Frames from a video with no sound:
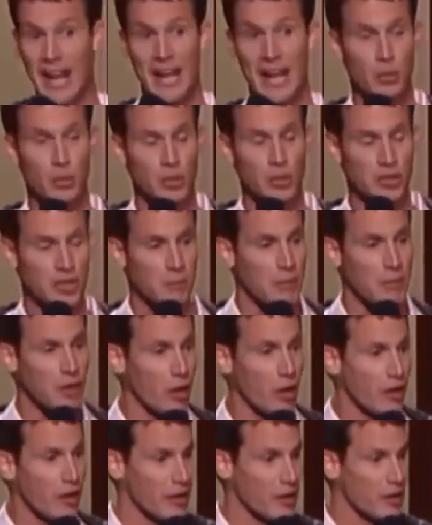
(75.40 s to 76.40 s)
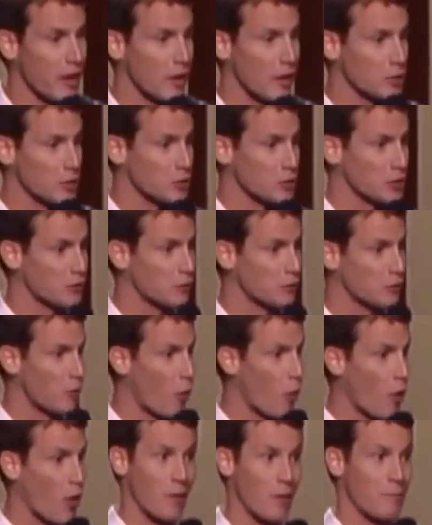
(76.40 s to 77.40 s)
that's what the middle of the country's
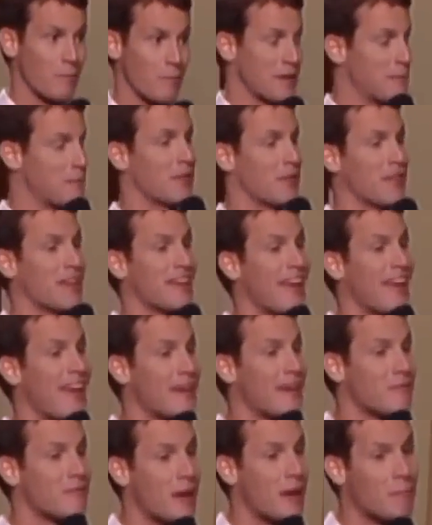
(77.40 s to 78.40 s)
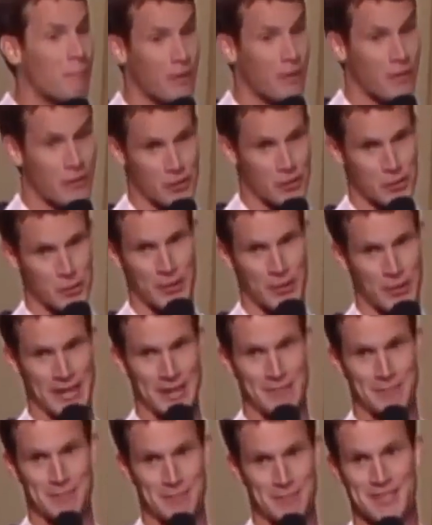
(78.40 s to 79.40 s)
for. People that gave up on their
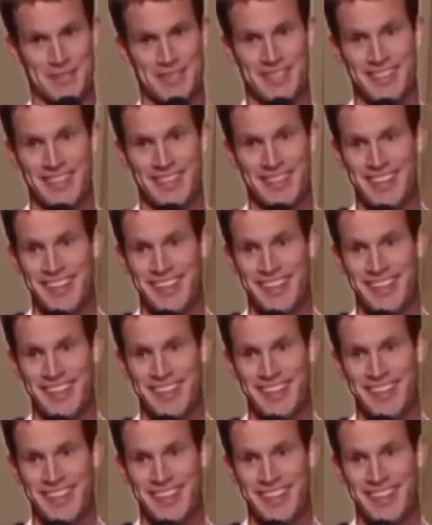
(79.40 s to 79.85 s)
dreams.